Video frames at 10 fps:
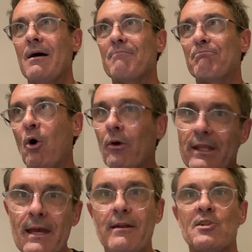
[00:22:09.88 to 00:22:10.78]
born
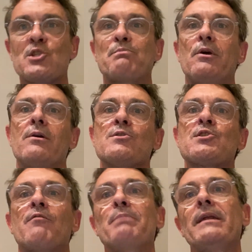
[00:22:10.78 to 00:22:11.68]
again
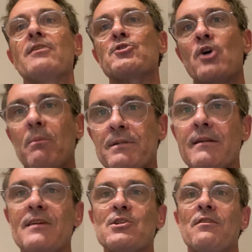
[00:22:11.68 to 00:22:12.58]
experience of being
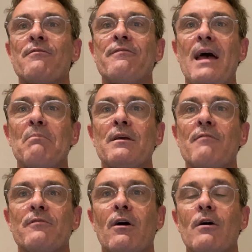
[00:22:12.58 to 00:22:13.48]
adopted into the family
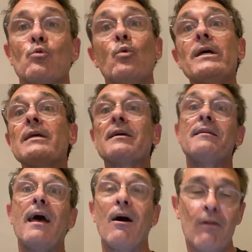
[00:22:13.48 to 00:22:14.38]
of God, we
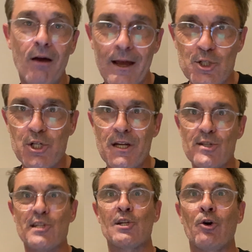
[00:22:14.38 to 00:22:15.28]
can now, like
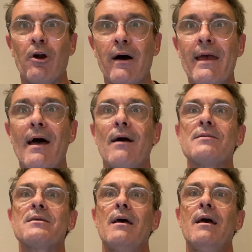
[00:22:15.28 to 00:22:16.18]
Jesus, cry
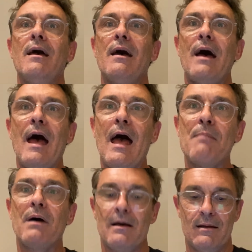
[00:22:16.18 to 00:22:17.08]
out,
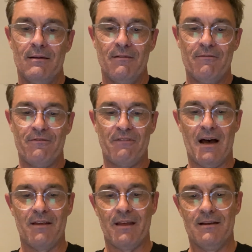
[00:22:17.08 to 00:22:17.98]
Abba,
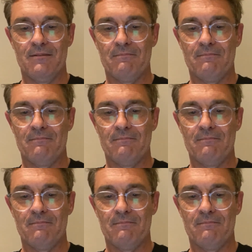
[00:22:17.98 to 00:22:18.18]
Father.